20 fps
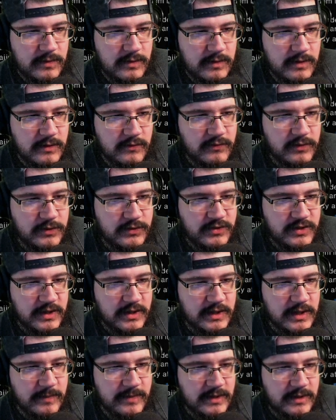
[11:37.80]
If losing a
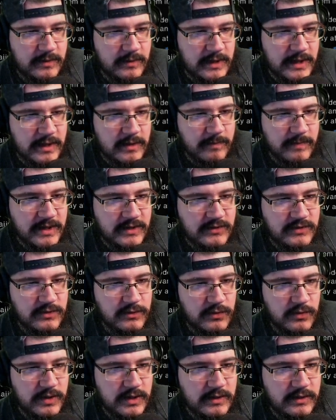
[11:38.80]
gimmick item makes you
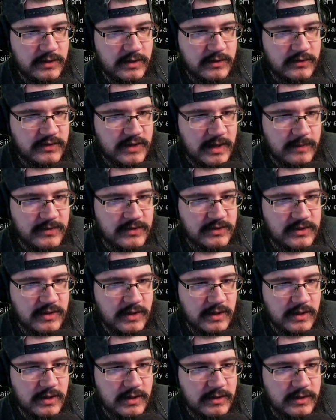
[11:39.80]
quit, this game is
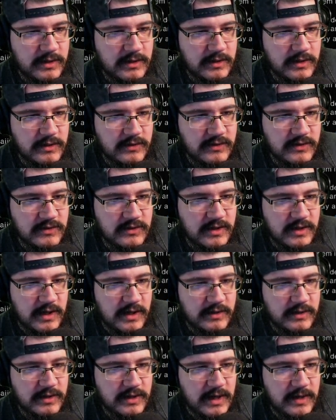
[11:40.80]
uh, then this is not
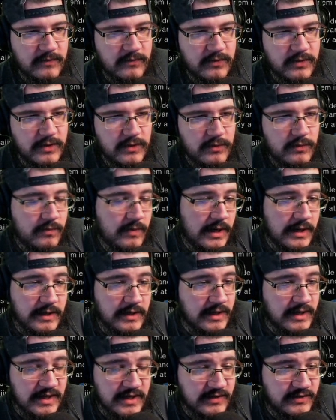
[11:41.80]
the game for you. it,
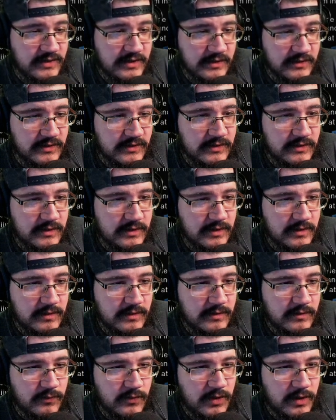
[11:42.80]
it isn't.
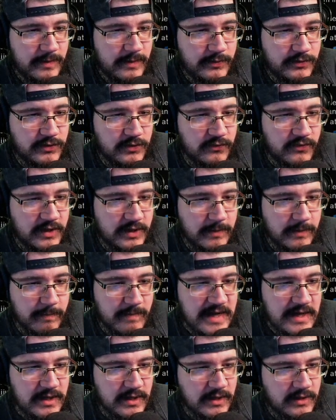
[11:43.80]
Why are people so fucking
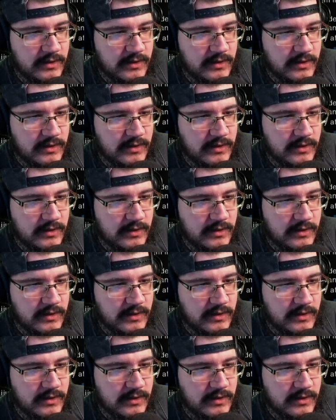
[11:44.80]
mean?